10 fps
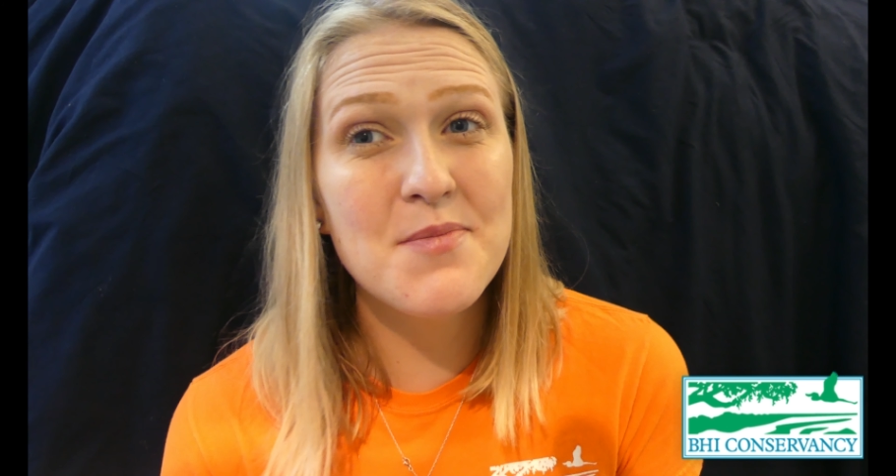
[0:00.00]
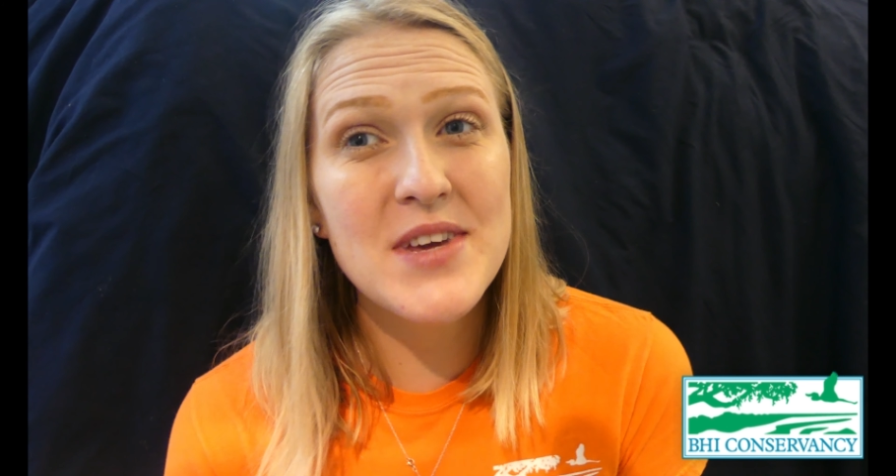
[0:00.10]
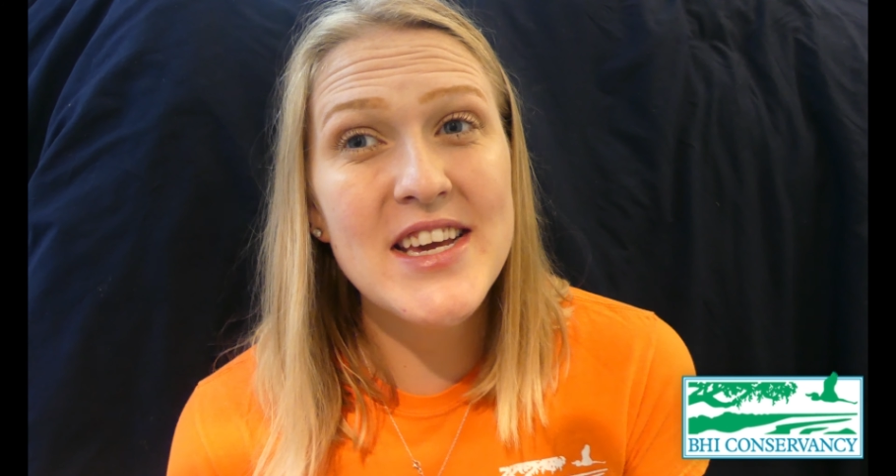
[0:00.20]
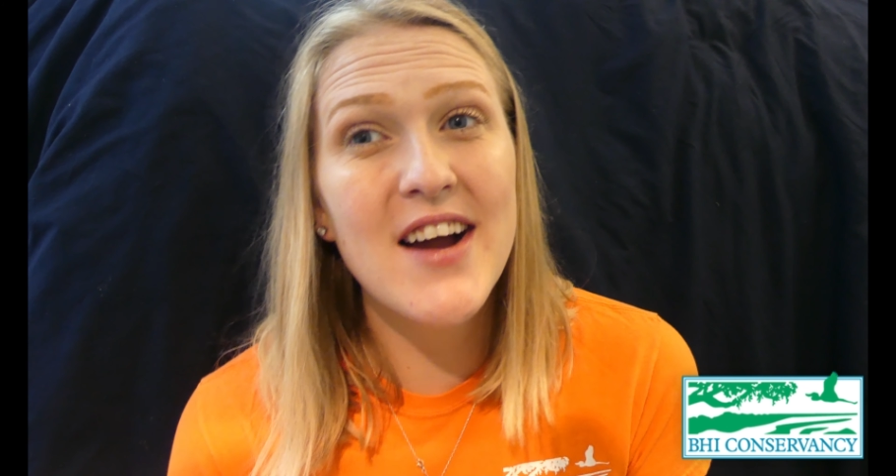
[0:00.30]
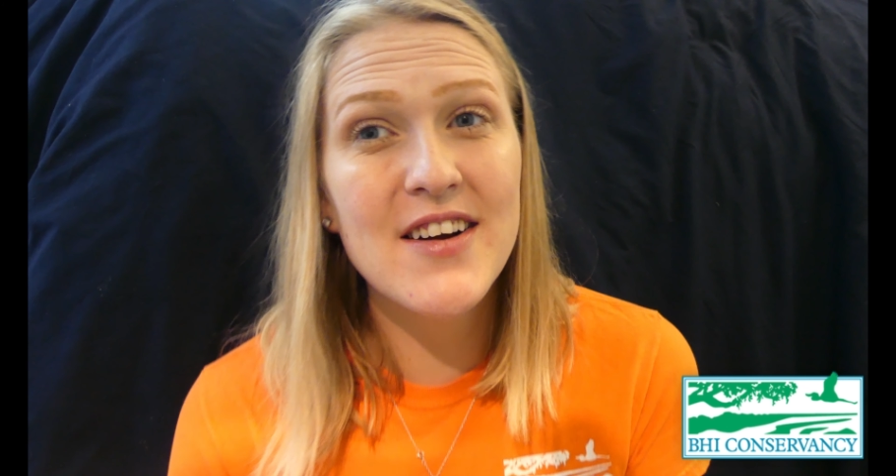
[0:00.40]

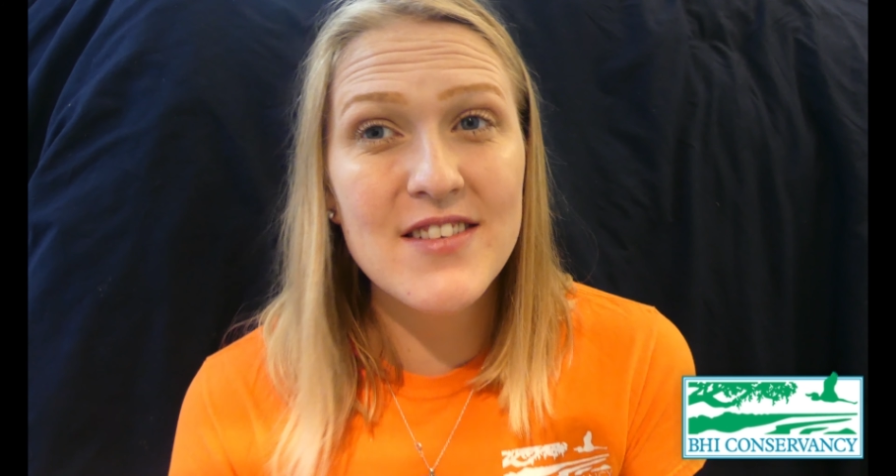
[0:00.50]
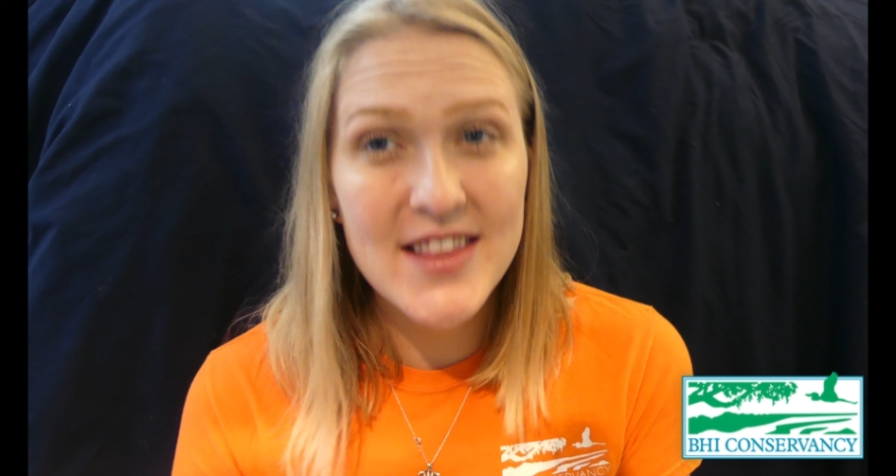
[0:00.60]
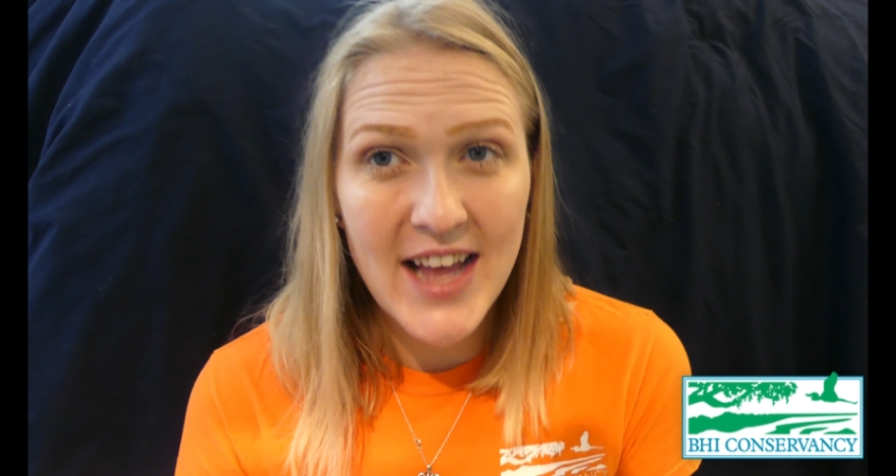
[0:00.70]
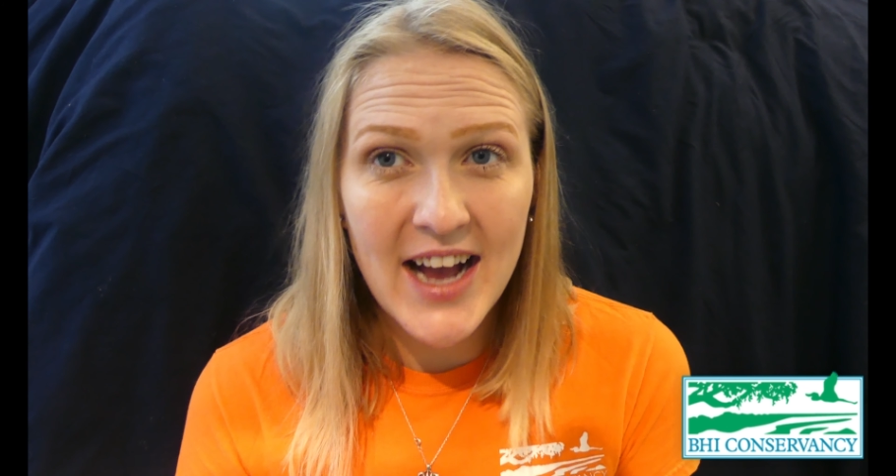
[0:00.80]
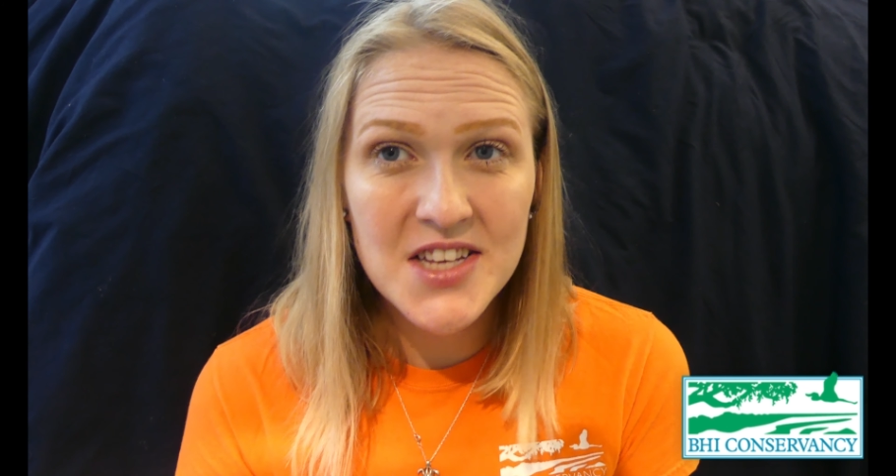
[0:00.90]
be our
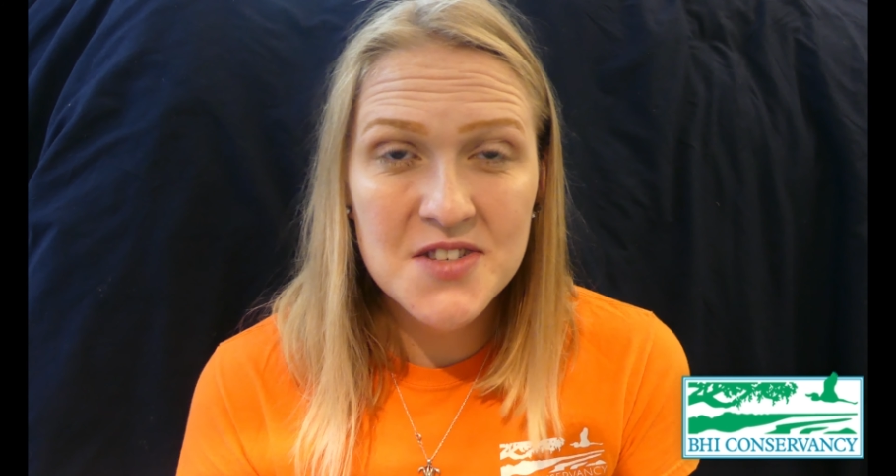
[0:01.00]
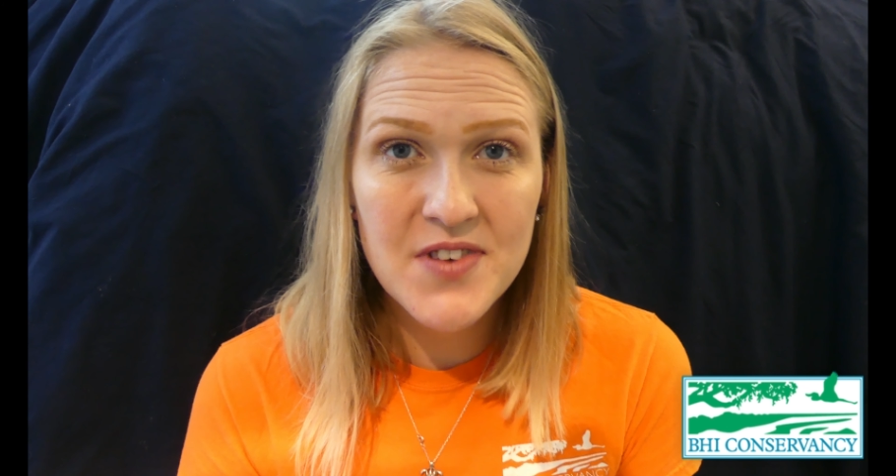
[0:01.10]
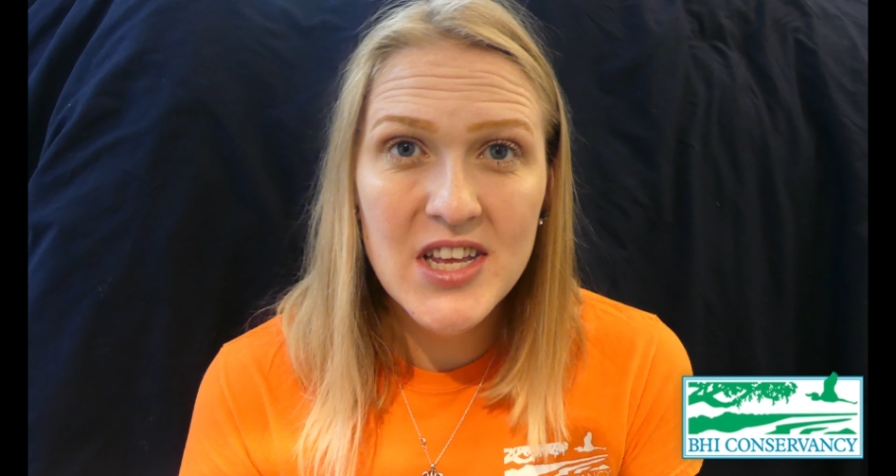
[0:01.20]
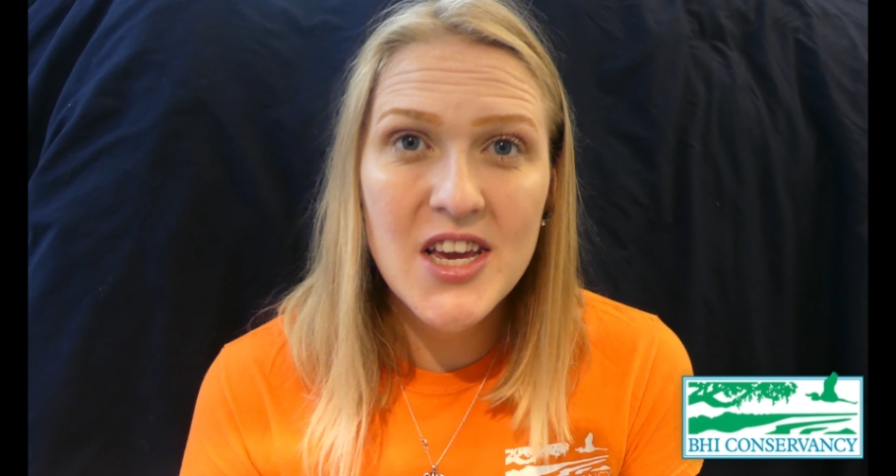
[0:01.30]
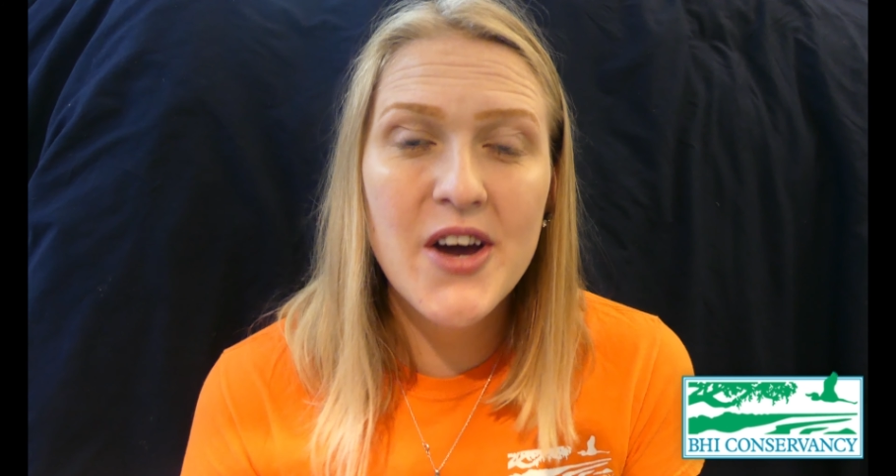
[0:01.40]
last
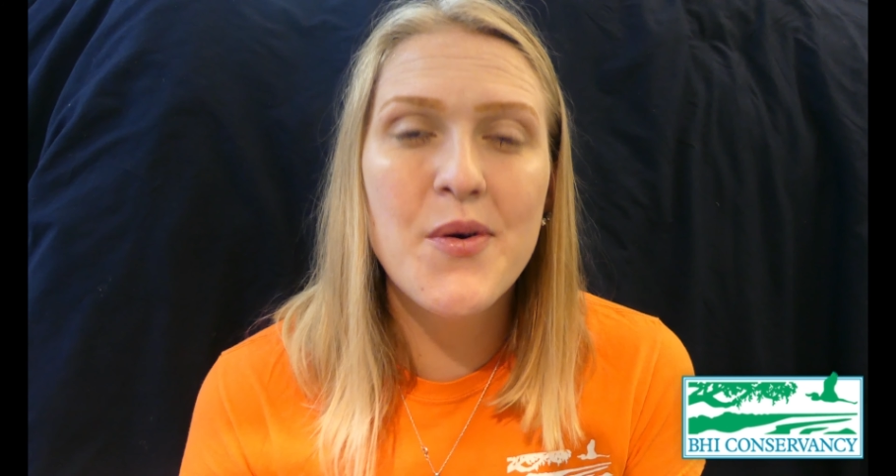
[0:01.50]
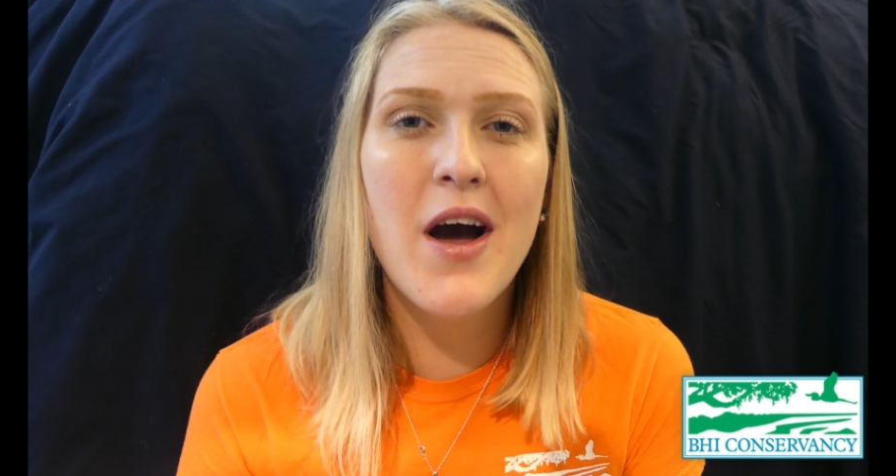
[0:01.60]
video